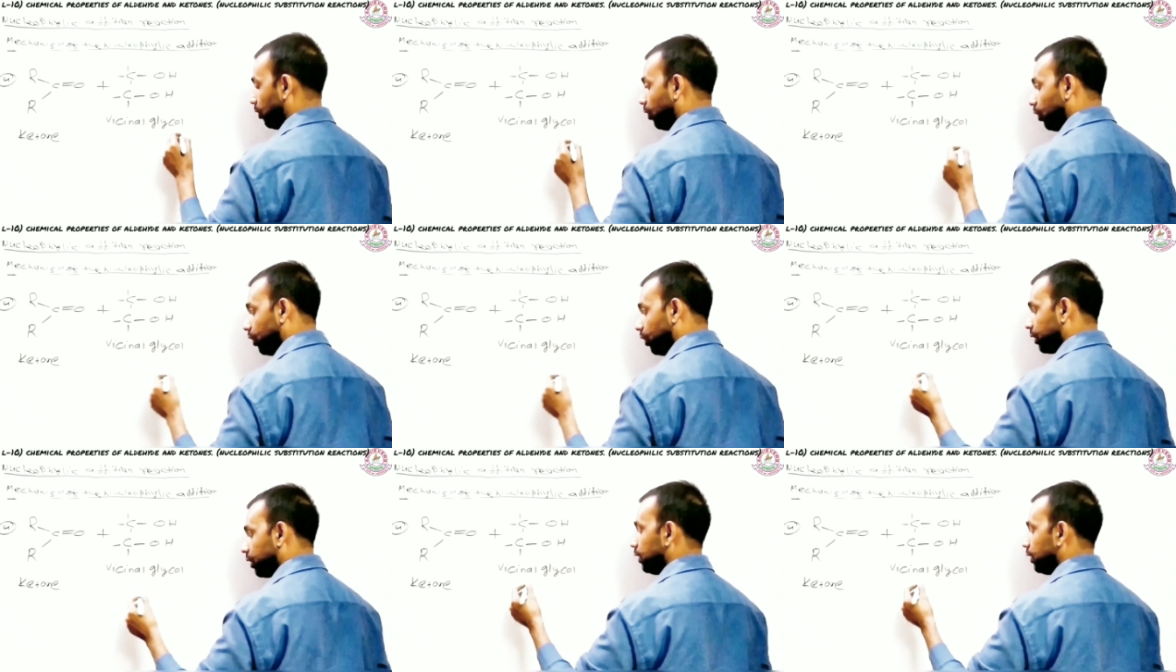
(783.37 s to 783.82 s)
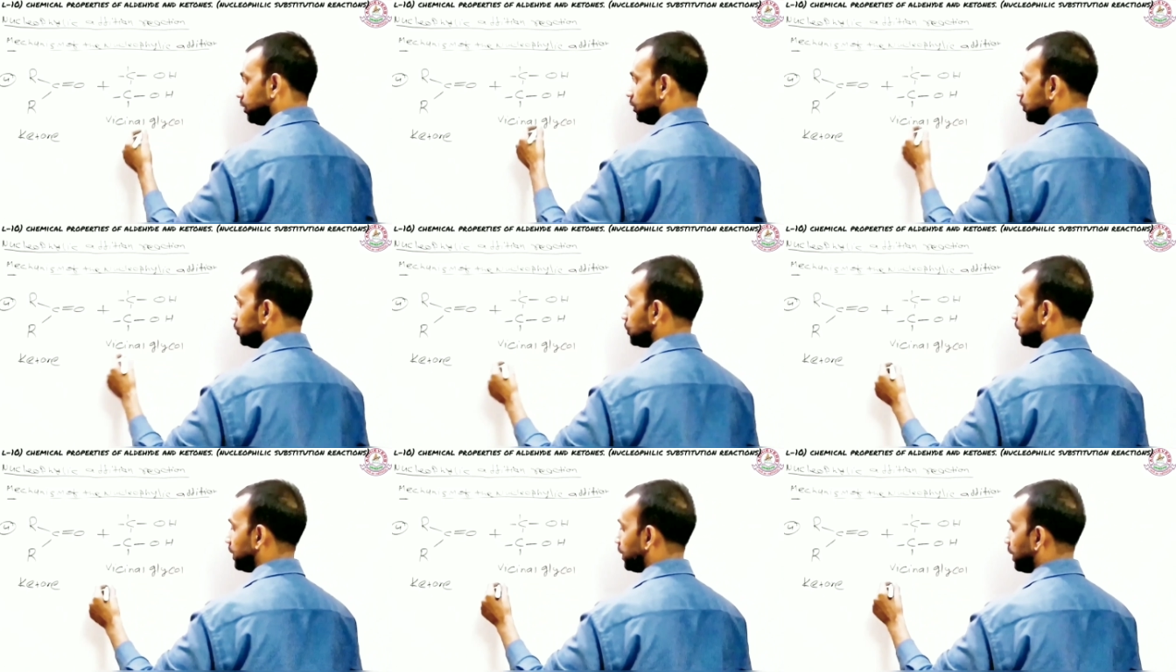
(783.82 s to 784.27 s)

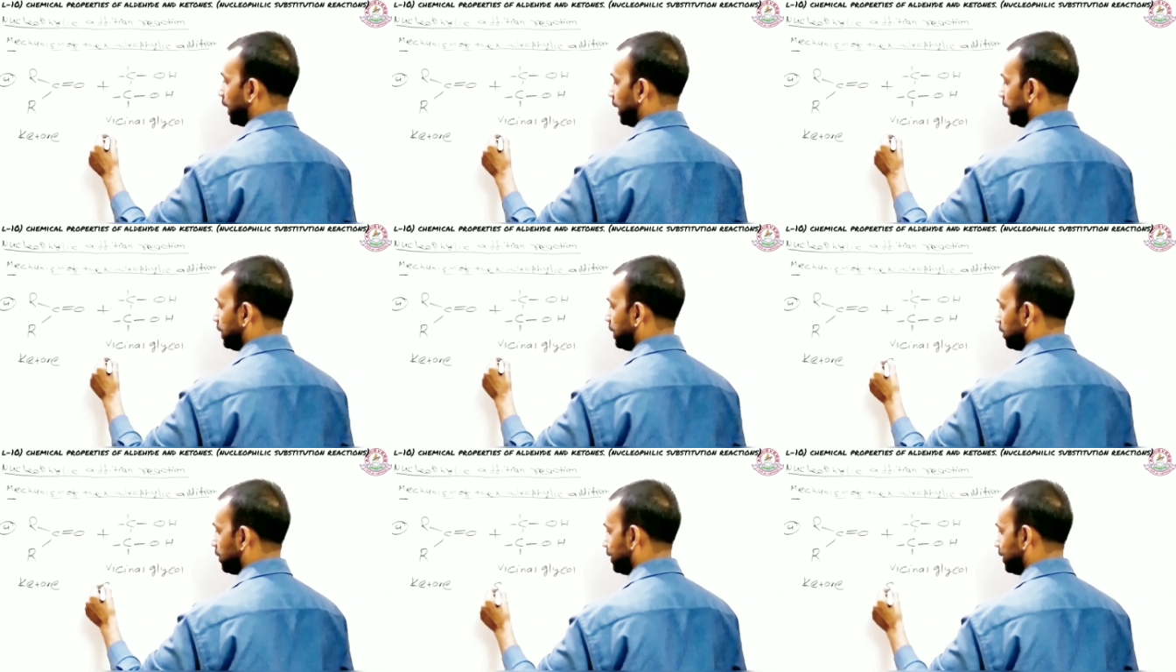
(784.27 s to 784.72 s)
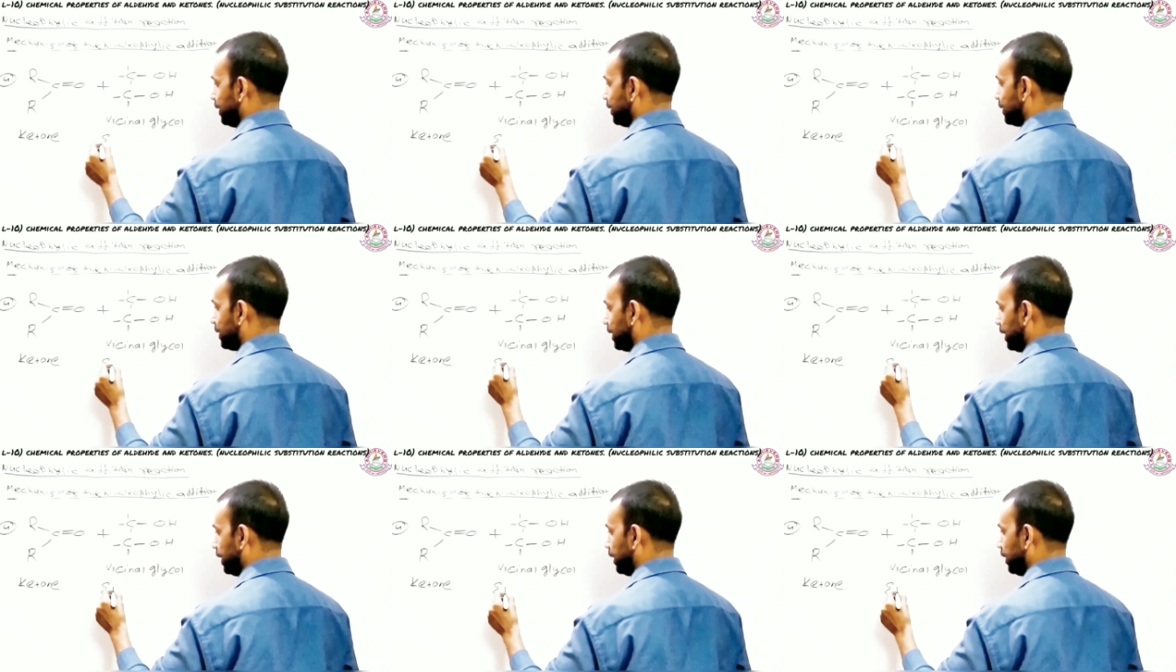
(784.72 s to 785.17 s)
Or you can write
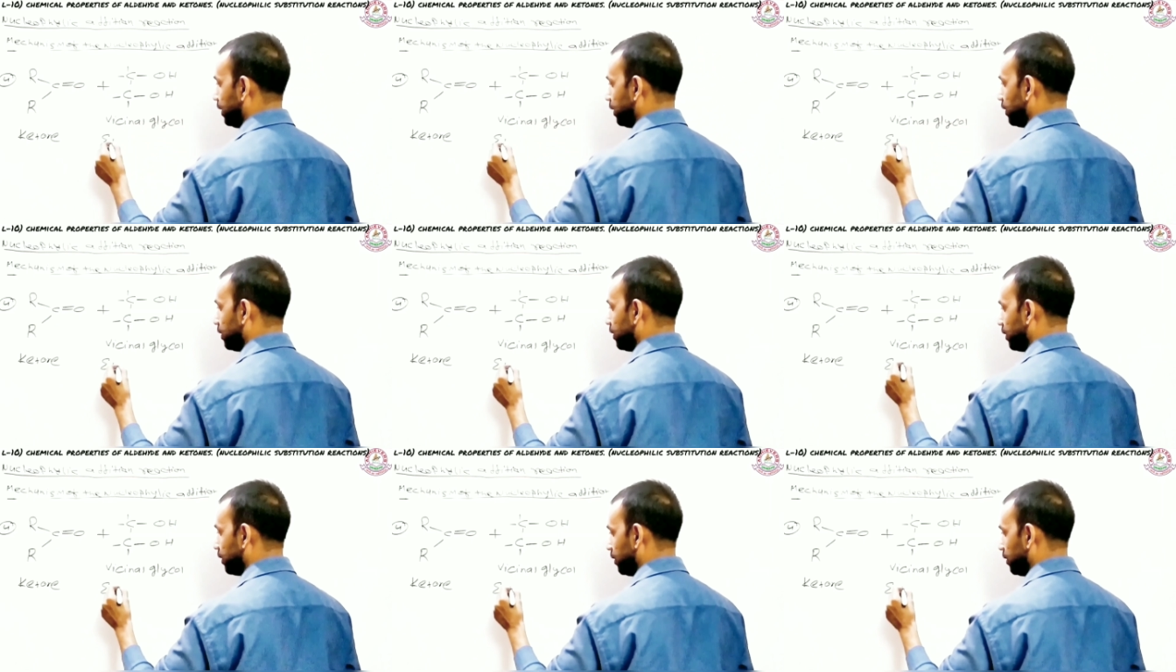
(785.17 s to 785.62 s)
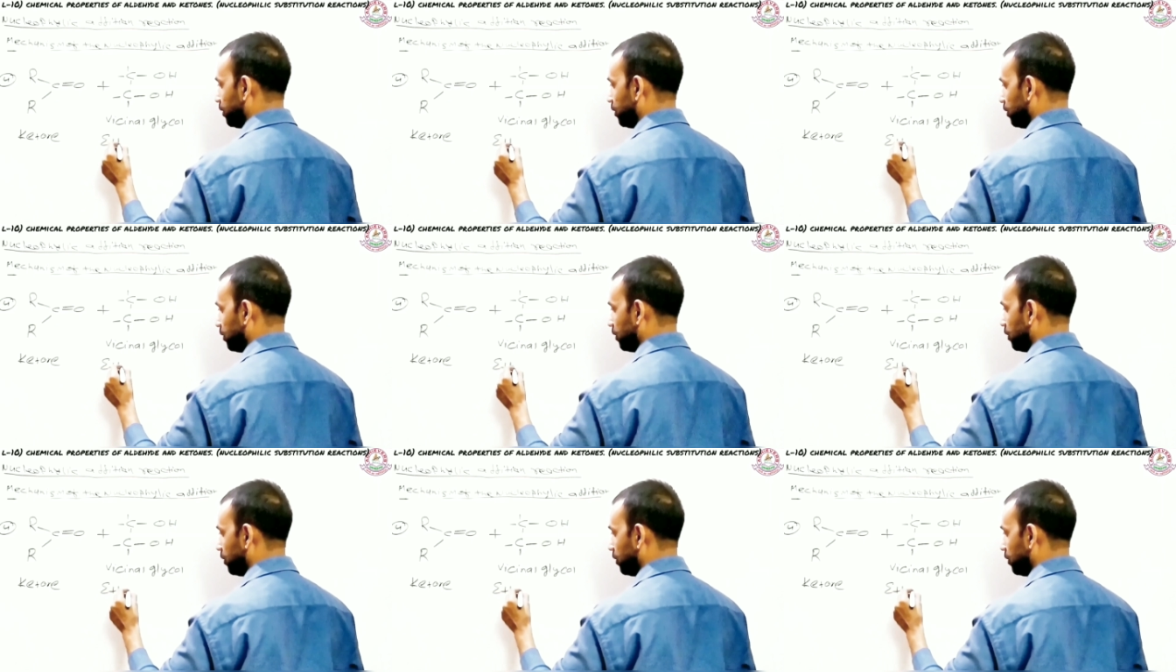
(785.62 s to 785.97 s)
ethane